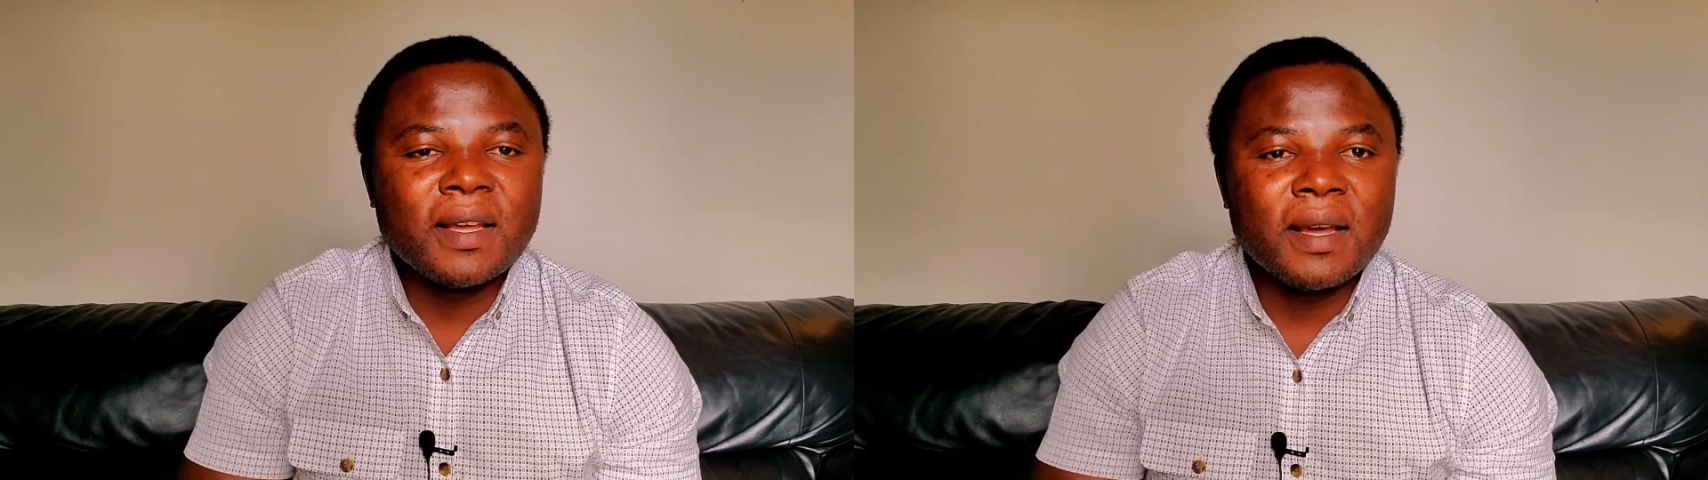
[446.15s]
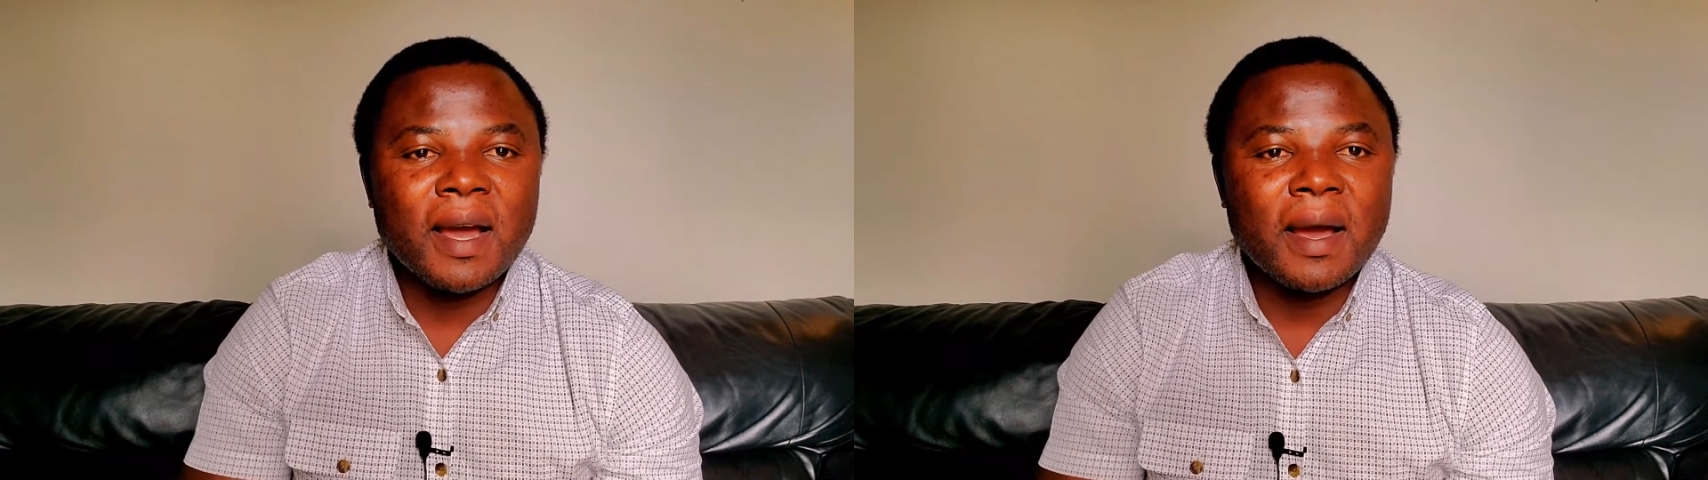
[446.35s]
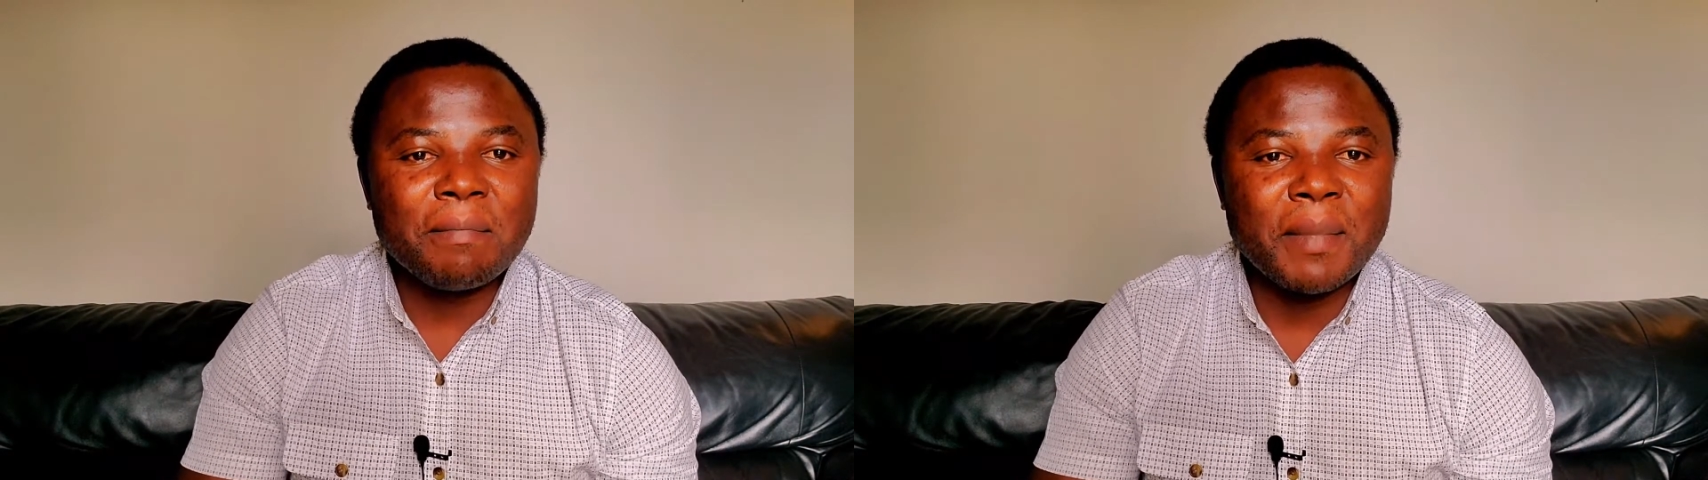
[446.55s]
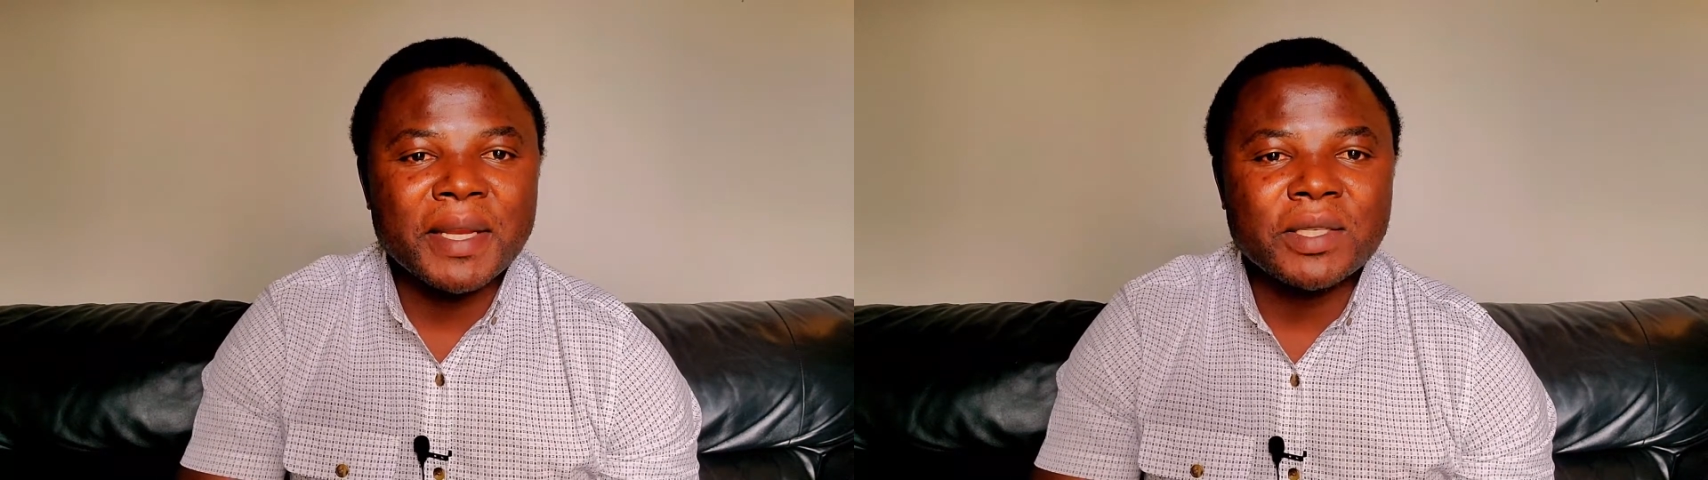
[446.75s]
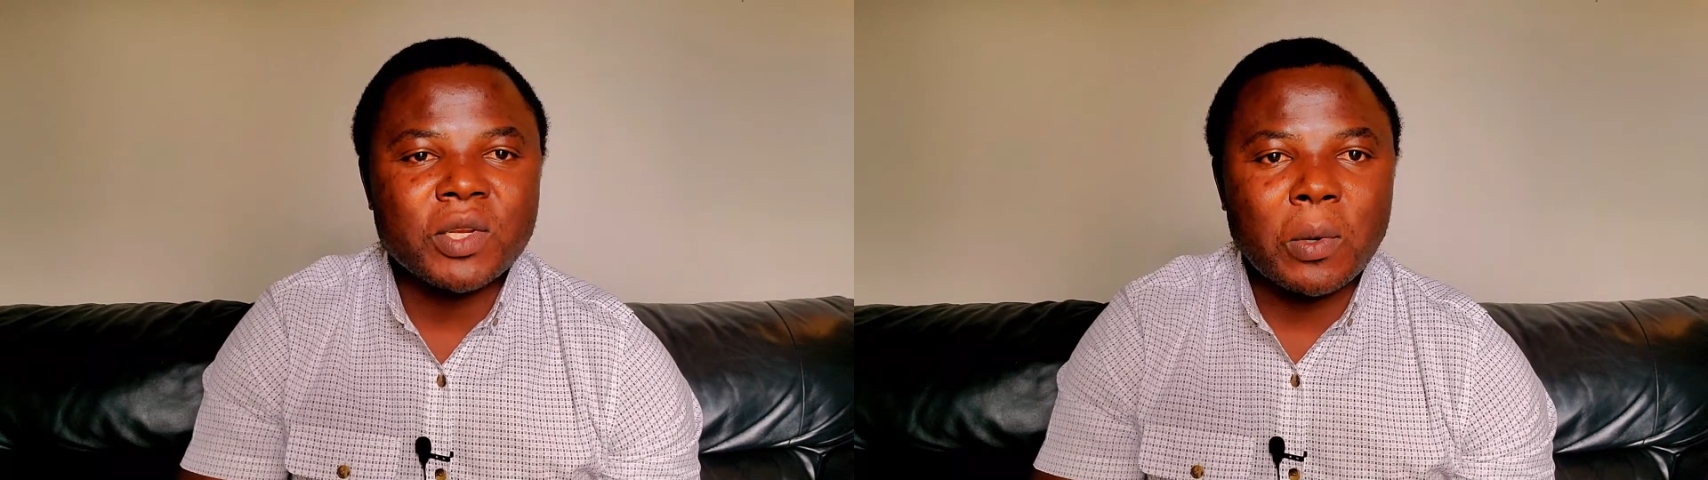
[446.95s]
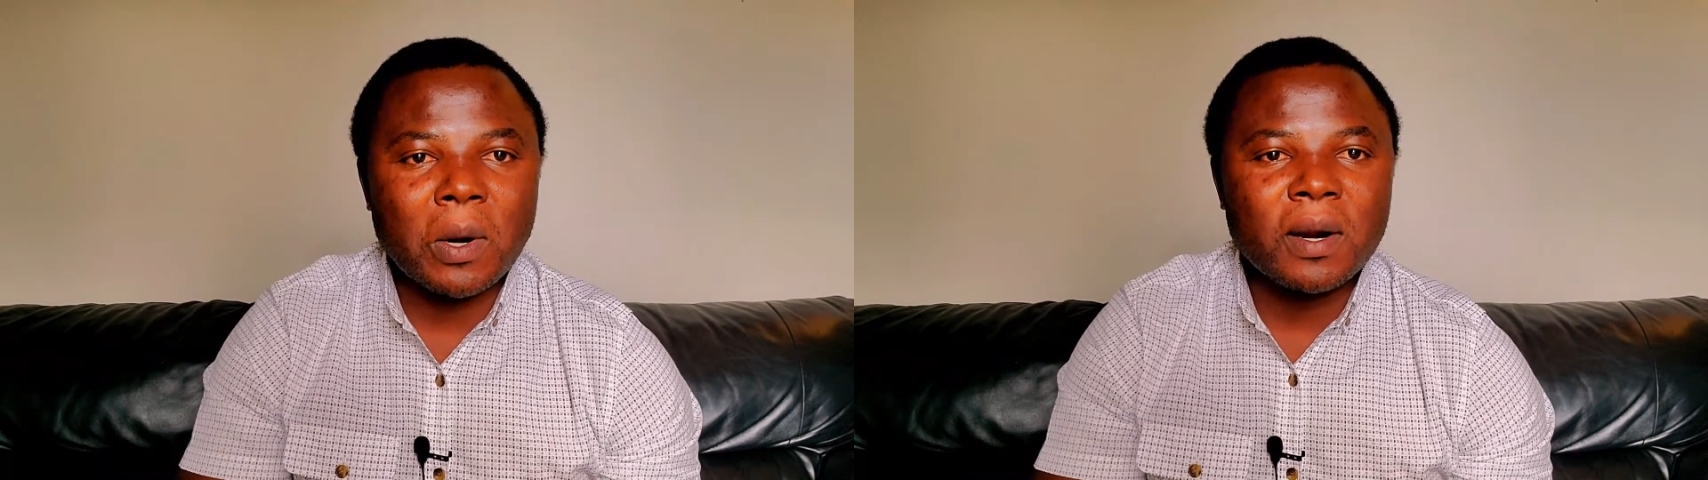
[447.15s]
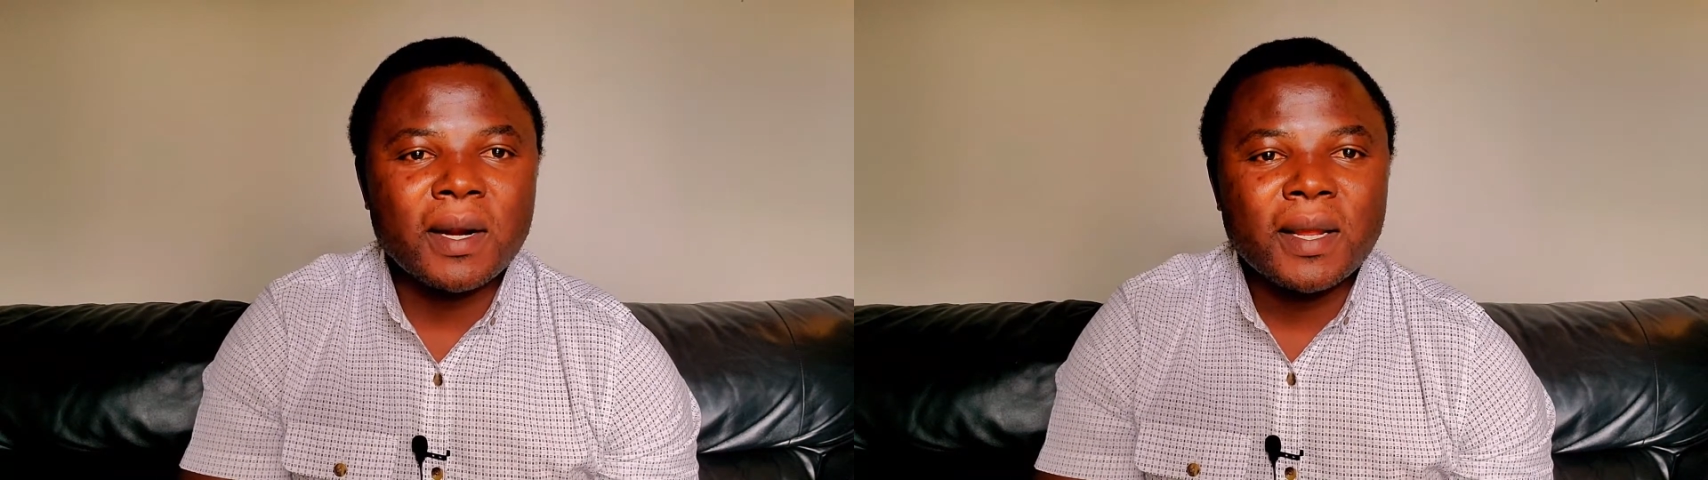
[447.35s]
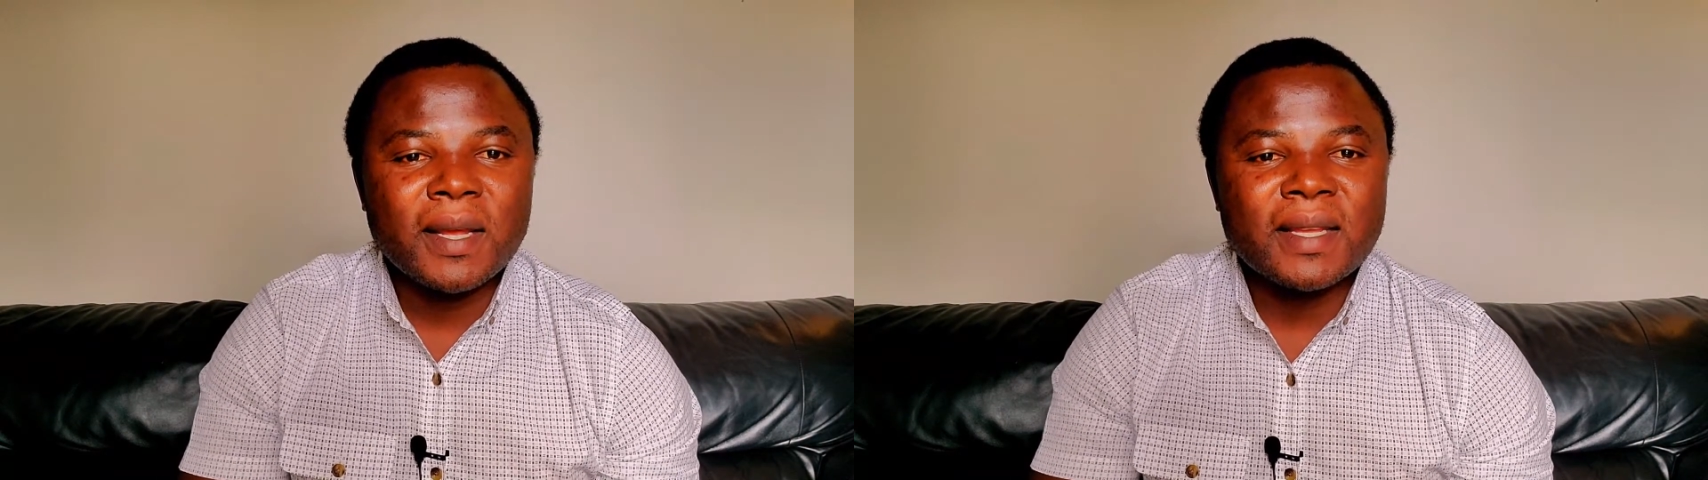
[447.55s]
mentor,
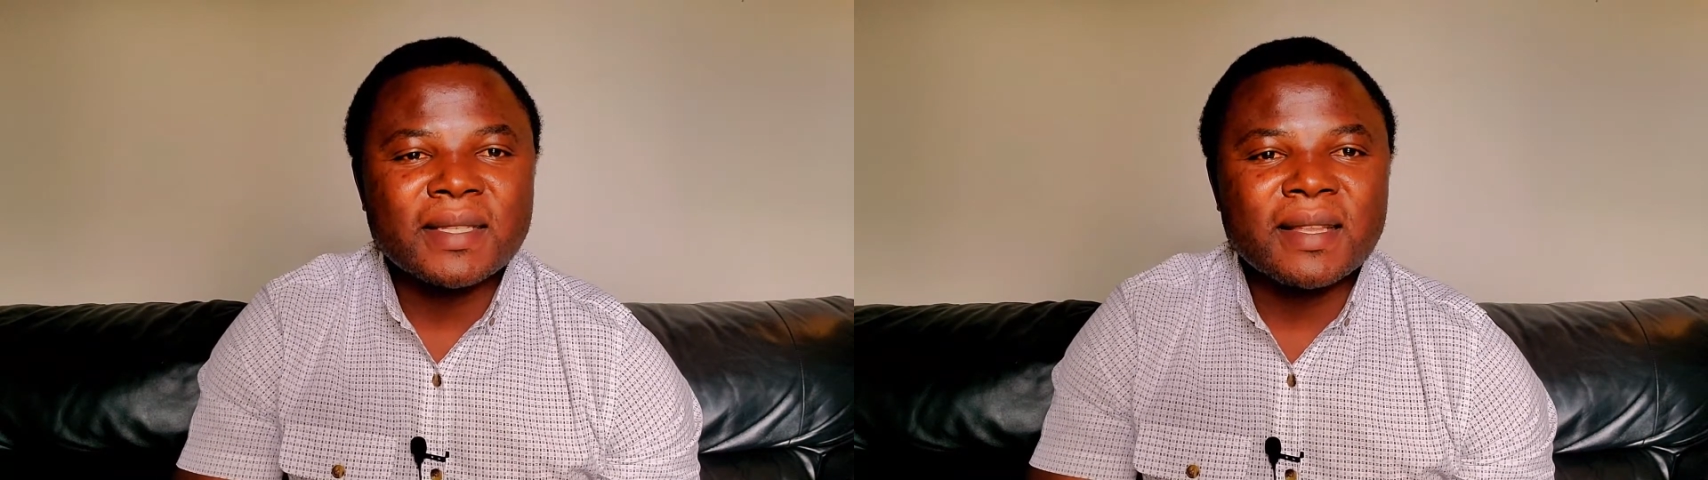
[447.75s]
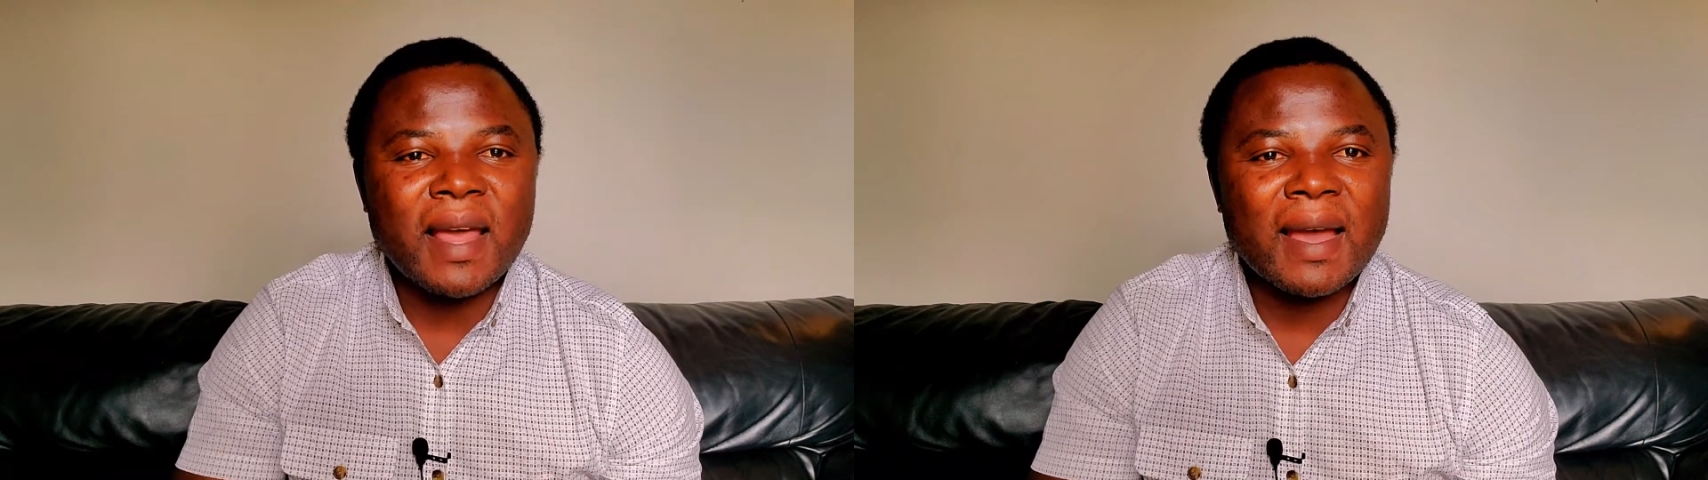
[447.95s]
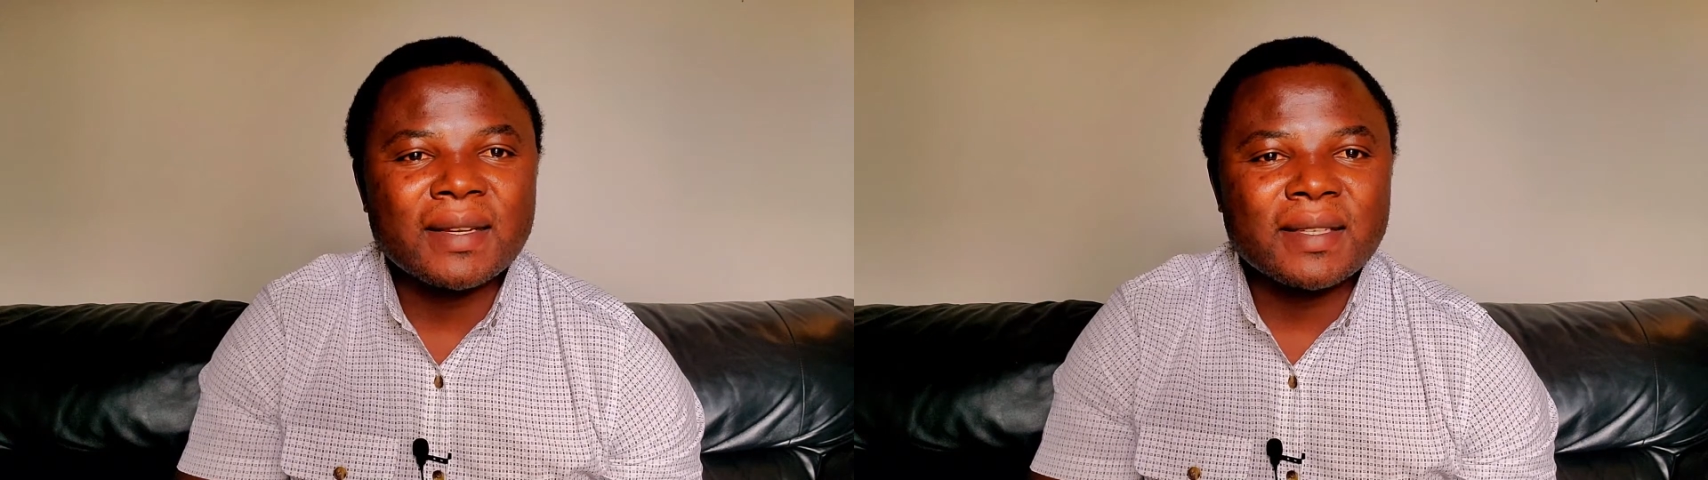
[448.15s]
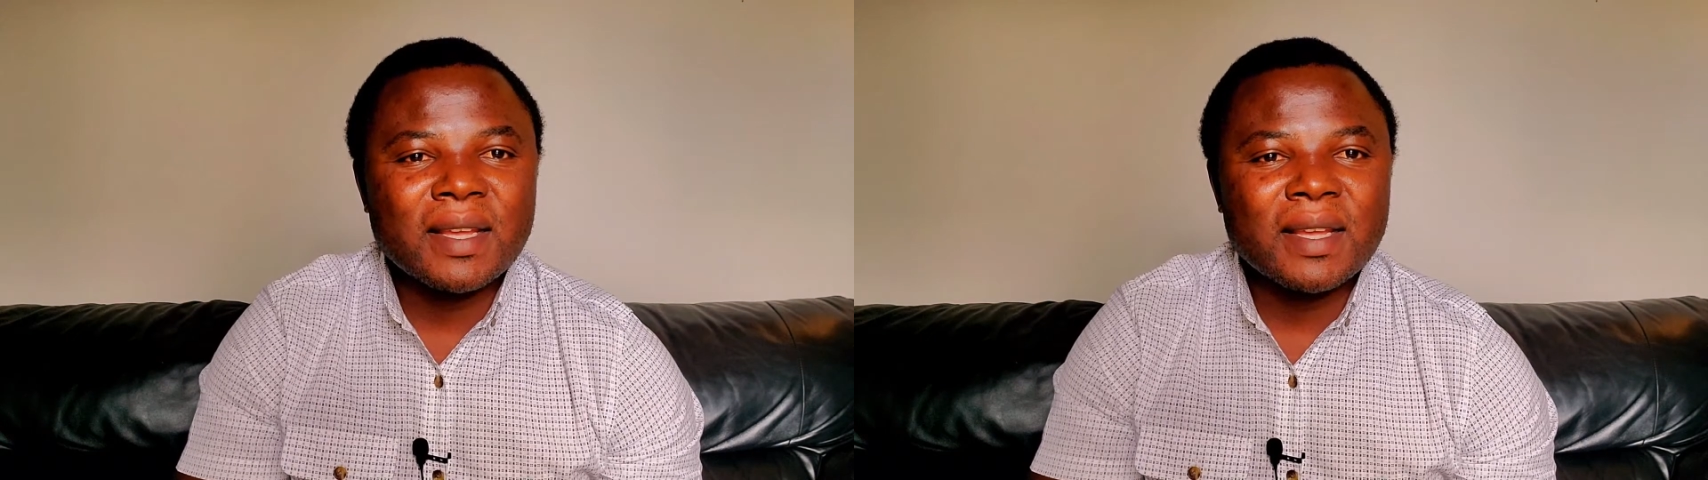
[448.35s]
is that